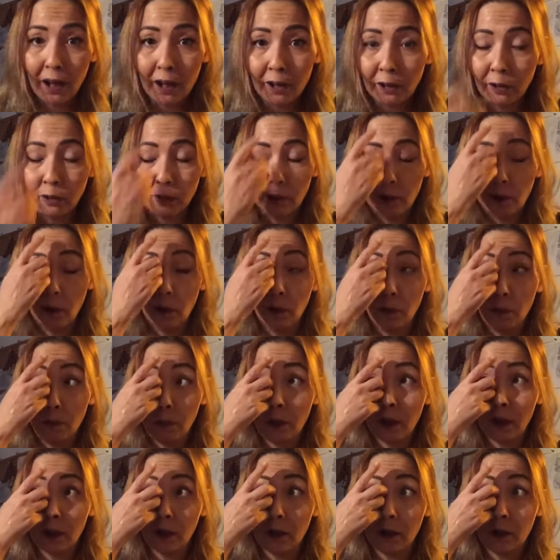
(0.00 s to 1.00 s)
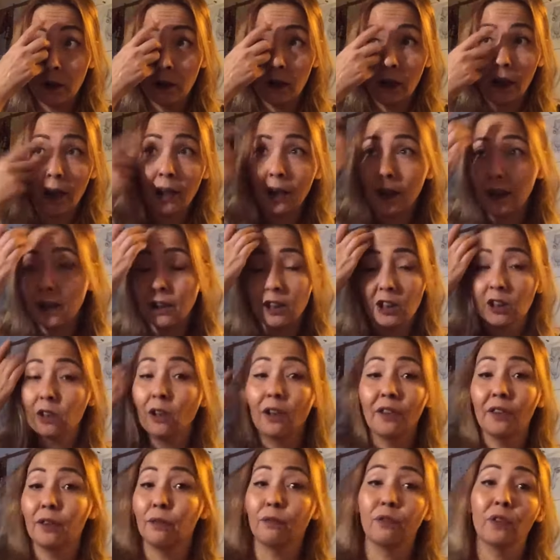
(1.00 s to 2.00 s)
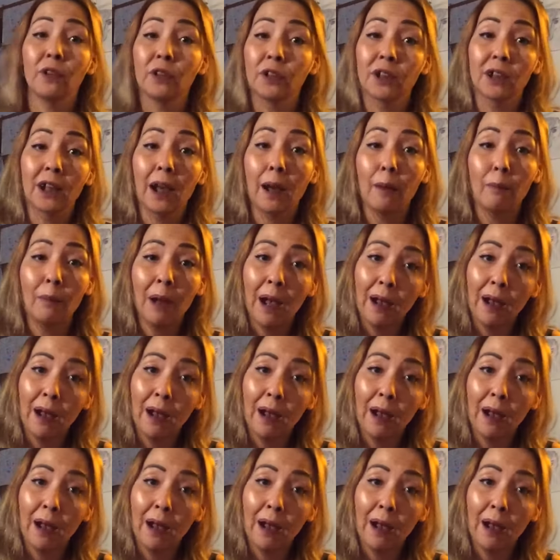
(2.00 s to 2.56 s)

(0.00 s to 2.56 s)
I don't know, but and it's not the first time